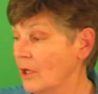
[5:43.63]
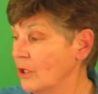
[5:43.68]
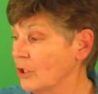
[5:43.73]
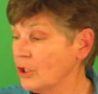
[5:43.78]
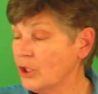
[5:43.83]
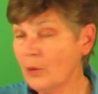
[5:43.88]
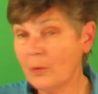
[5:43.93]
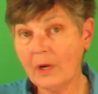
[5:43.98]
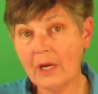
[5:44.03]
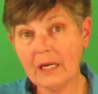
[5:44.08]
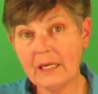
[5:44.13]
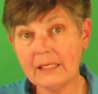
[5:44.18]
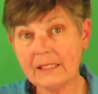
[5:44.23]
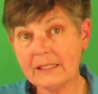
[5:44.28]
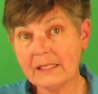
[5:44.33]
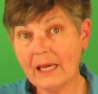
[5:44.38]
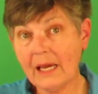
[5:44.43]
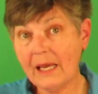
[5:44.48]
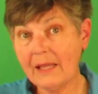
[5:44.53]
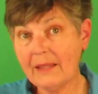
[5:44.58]
So we're going to
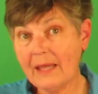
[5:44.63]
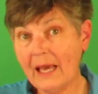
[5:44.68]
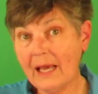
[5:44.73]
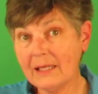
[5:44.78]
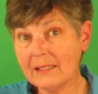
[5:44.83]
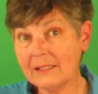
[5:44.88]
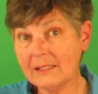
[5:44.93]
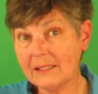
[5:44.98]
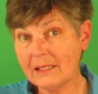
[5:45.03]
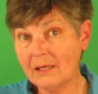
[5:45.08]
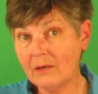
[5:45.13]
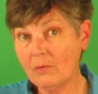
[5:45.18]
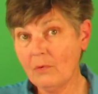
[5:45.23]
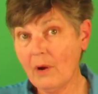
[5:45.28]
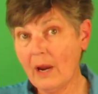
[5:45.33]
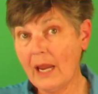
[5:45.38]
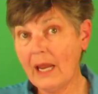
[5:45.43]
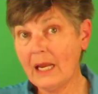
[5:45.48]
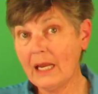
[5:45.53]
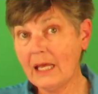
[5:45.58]
sign that C
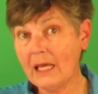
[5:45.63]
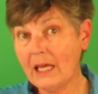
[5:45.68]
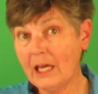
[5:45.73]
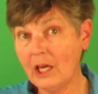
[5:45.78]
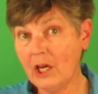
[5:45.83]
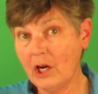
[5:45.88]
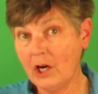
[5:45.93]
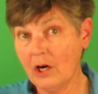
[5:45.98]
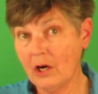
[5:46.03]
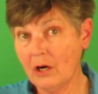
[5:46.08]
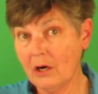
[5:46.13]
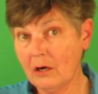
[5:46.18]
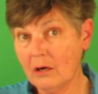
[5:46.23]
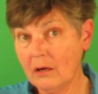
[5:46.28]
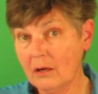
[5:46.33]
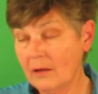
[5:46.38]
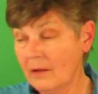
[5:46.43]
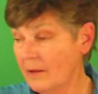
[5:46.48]
right here.